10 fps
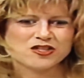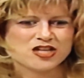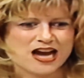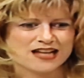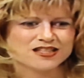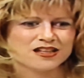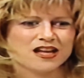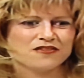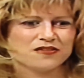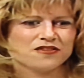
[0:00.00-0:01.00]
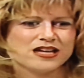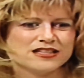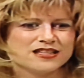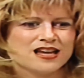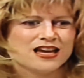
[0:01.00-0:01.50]
She asked a lot of her
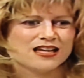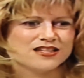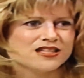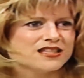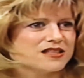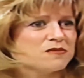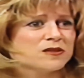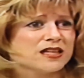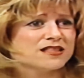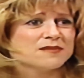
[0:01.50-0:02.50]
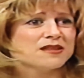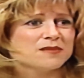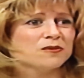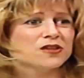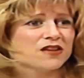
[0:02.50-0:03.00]
friends, and she said, Roseann, some of
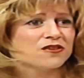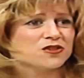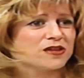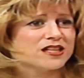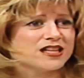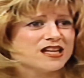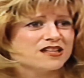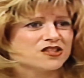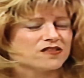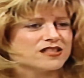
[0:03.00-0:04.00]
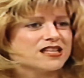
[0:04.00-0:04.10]
them will never join a dating service.